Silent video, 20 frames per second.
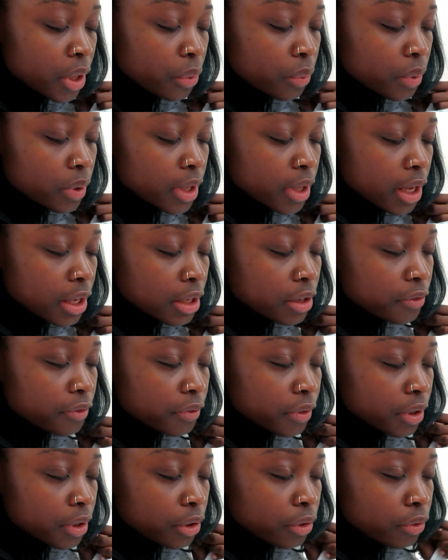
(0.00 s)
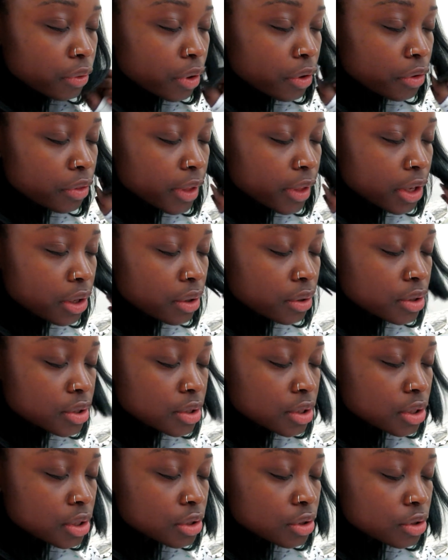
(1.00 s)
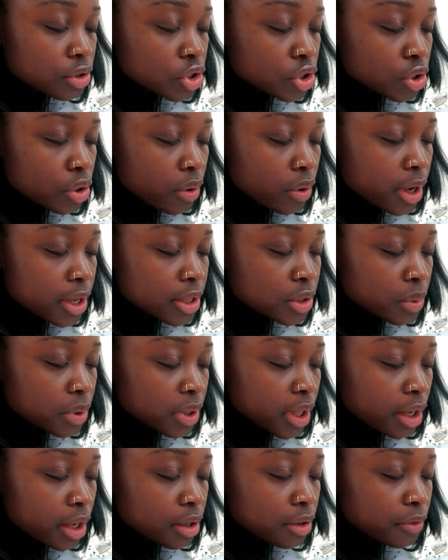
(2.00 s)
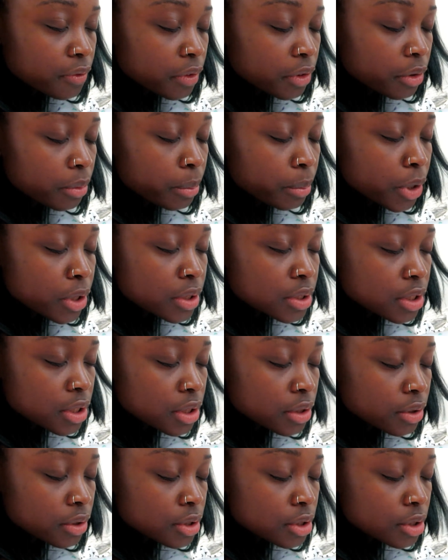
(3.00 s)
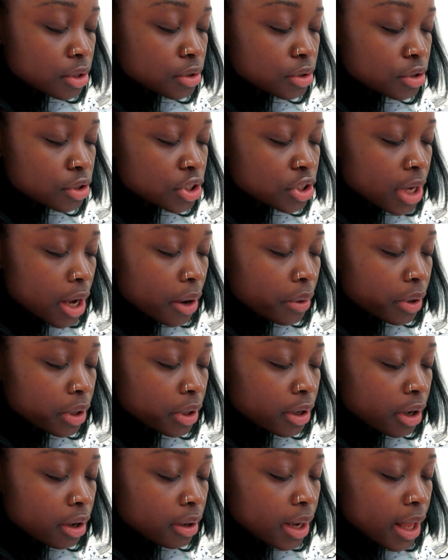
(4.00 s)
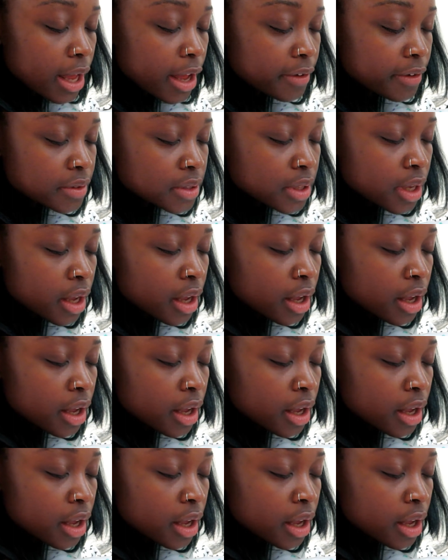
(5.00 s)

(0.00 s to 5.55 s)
We thank you for the growth that you continue to show us. We thank you for the mercy you continue to shower in our lives.